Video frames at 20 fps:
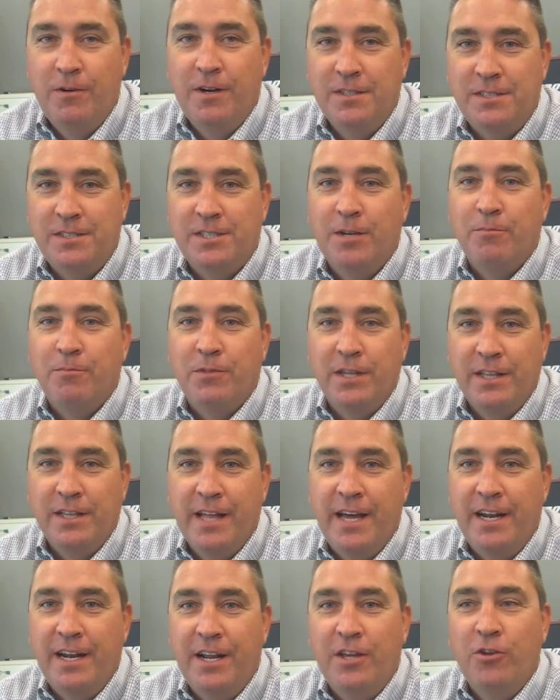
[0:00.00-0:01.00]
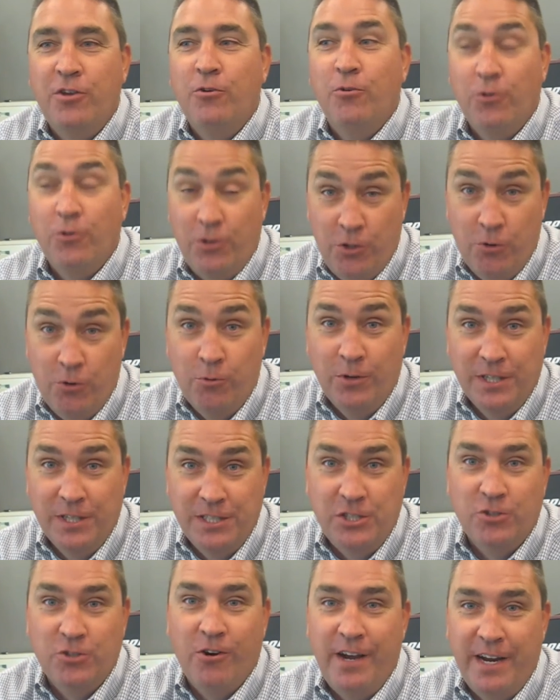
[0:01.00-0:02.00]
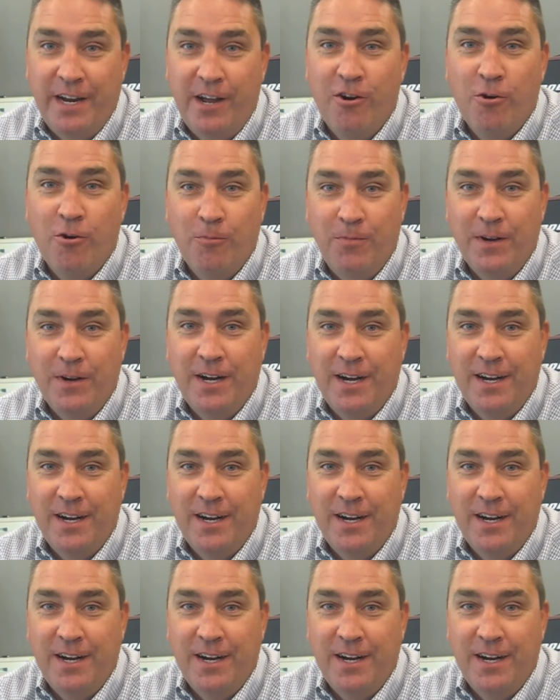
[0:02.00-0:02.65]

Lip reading: something that you will enjoy, and I hope